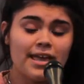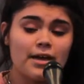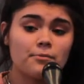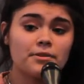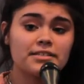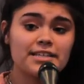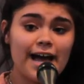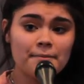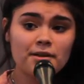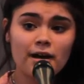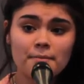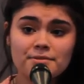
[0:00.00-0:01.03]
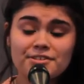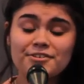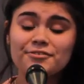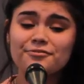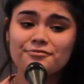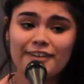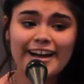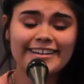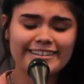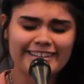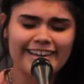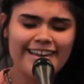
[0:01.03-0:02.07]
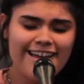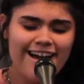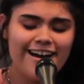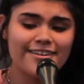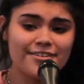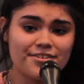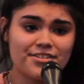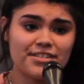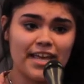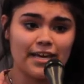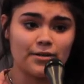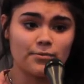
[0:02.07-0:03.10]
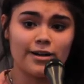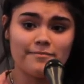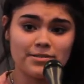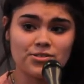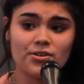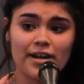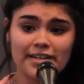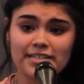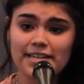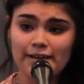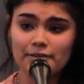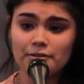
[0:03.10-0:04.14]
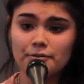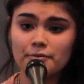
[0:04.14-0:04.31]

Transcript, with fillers: And when the time comes, you'll finally understand what I've been trying to tell you.